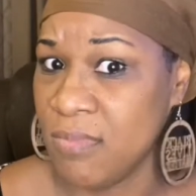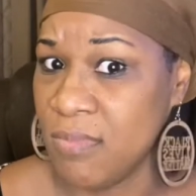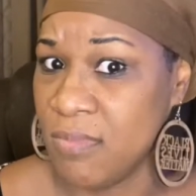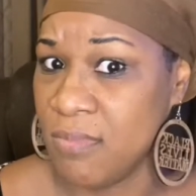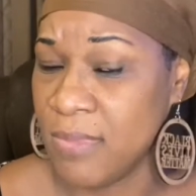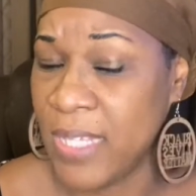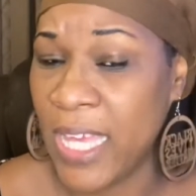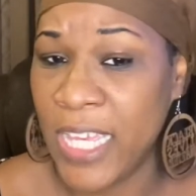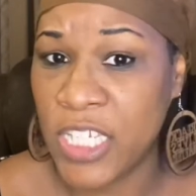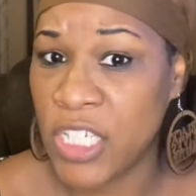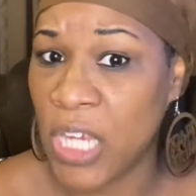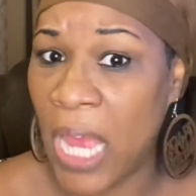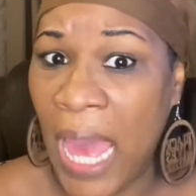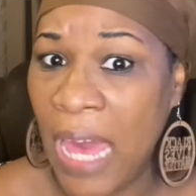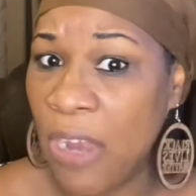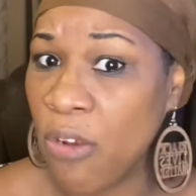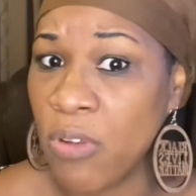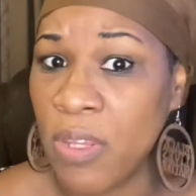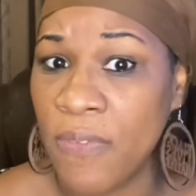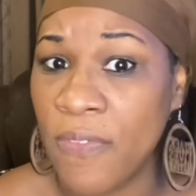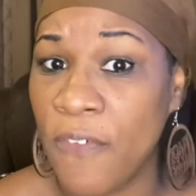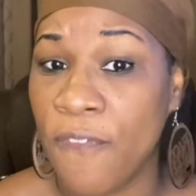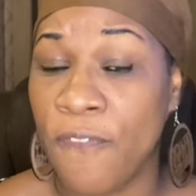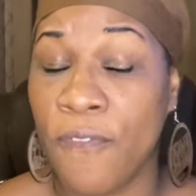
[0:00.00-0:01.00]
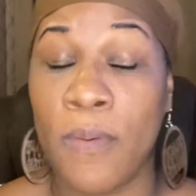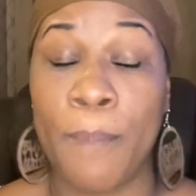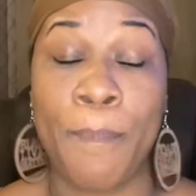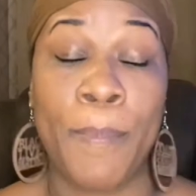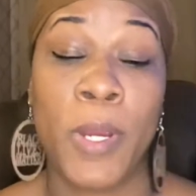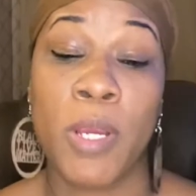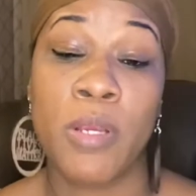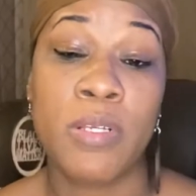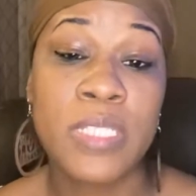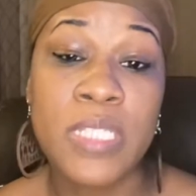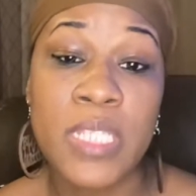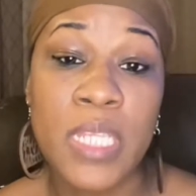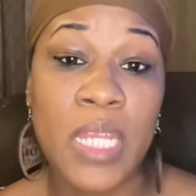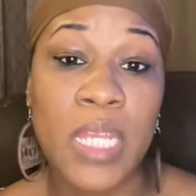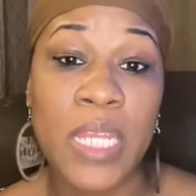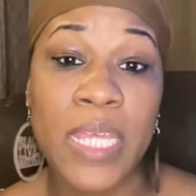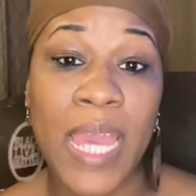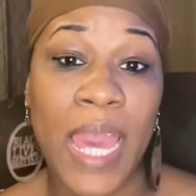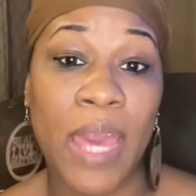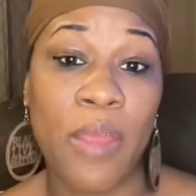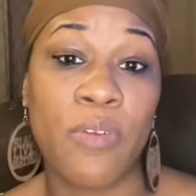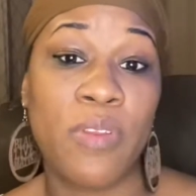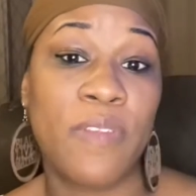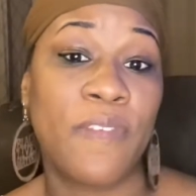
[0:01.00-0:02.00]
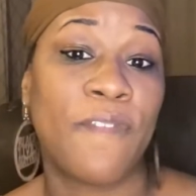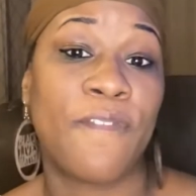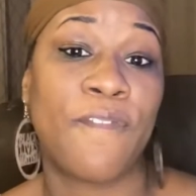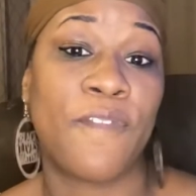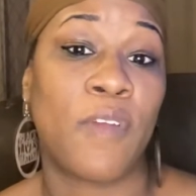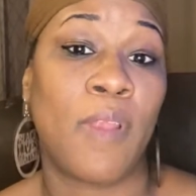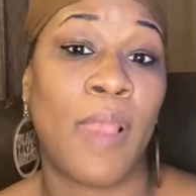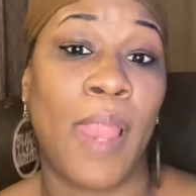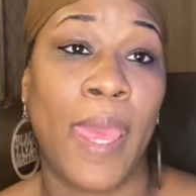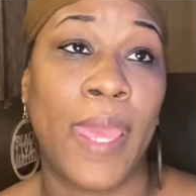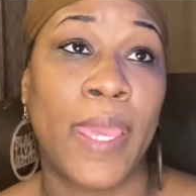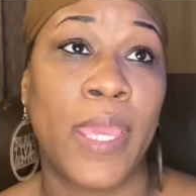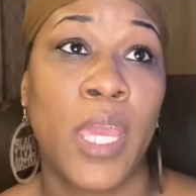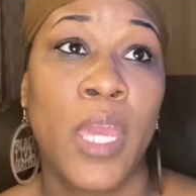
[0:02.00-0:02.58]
Like, I don't even feel like